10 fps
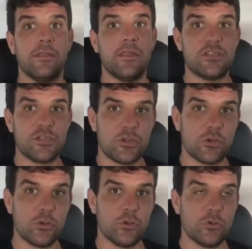these
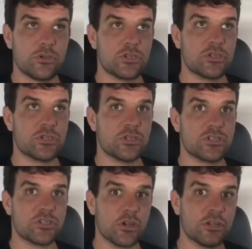huge
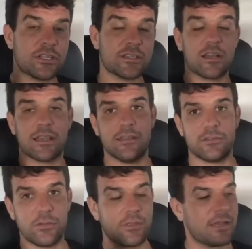surges, like in
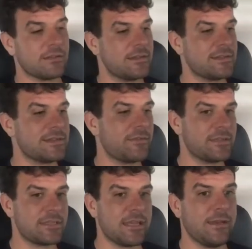
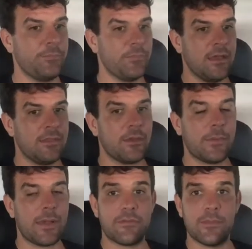2017, that
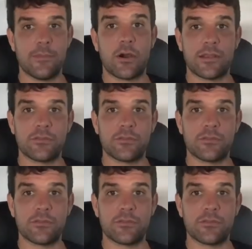we have in the market.